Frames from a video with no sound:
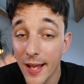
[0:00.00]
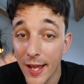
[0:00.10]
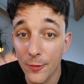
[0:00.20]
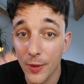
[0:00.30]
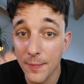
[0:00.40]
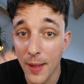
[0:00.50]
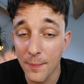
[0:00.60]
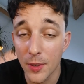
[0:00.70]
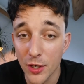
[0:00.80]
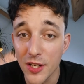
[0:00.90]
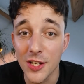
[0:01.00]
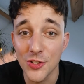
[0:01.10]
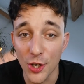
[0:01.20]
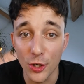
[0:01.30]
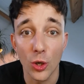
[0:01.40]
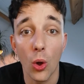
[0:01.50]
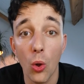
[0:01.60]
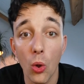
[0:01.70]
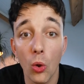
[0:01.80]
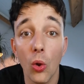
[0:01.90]
And remember, these are
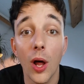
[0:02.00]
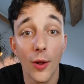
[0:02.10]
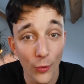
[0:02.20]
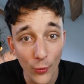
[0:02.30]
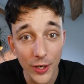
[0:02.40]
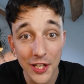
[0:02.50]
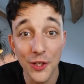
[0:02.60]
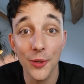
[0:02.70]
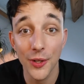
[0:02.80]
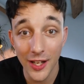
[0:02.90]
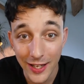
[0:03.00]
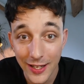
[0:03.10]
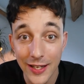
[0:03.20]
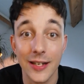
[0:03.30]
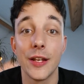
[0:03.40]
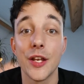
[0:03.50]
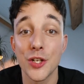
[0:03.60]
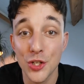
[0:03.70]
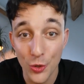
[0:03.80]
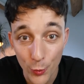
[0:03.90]
all real
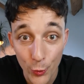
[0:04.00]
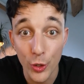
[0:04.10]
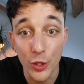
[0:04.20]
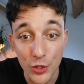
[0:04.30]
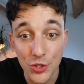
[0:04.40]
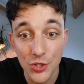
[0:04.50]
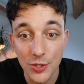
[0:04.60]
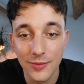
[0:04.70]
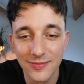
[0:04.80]
English words.